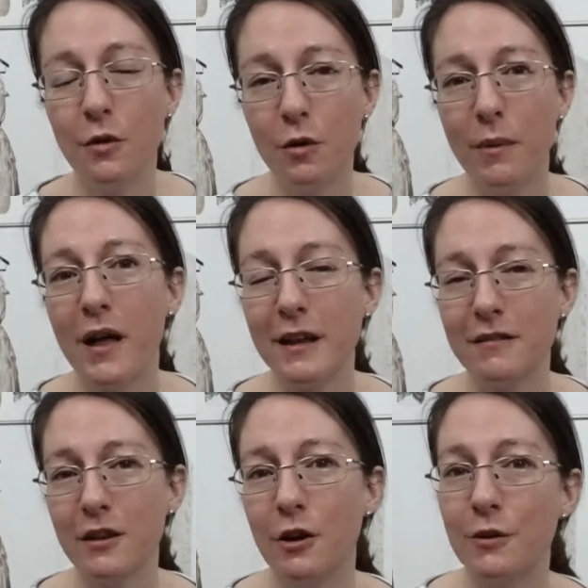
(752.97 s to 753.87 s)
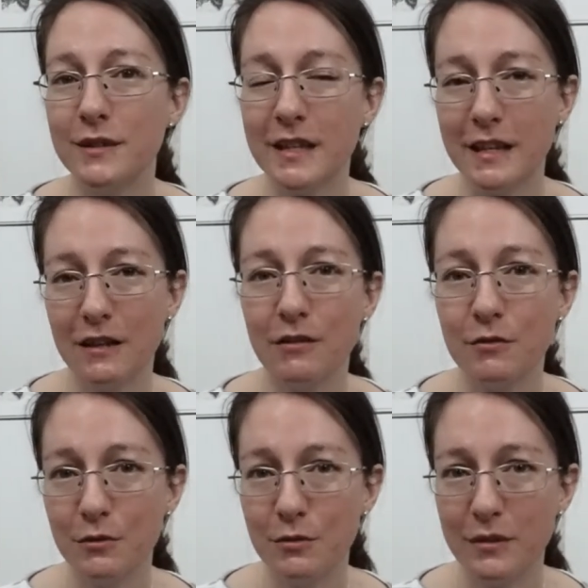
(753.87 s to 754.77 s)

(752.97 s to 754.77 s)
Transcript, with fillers: whole body of the coat to get it through